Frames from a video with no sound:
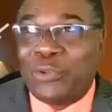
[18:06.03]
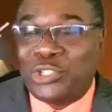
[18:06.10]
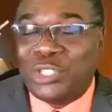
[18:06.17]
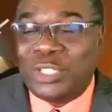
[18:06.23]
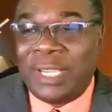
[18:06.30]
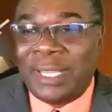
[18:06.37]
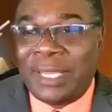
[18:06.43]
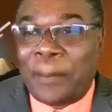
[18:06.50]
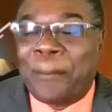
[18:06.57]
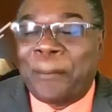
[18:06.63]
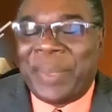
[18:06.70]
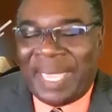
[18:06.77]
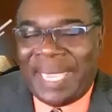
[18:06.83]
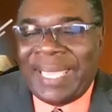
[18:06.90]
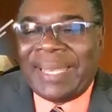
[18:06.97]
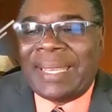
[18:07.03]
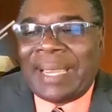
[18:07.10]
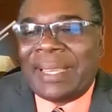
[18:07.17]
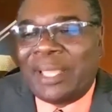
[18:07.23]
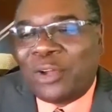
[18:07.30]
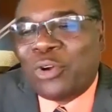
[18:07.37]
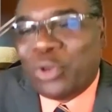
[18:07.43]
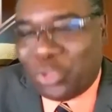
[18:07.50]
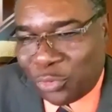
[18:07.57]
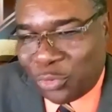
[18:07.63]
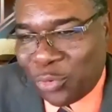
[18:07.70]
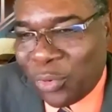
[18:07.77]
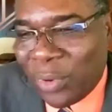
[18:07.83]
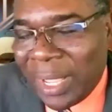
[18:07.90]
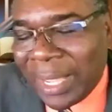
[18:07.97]
and appreciate the pain that they're
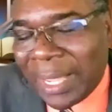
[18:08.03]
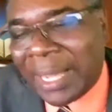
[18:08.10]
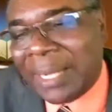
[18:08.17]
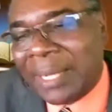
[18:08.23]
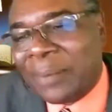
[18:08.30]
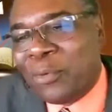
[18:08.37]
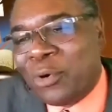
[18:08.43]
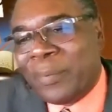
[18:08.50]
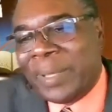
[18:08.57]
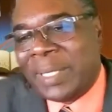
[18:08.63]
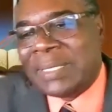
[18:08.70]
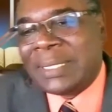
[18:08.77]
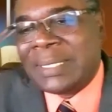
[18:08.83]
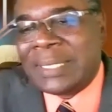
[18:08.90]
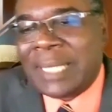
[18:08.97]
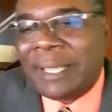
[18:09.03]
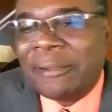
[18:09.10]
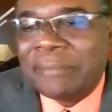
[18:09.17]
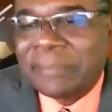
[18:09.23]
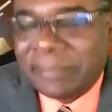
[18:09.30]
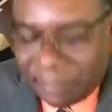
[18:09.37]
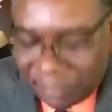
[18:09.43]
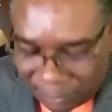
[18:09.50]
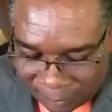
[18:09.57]
going through at the moment in time.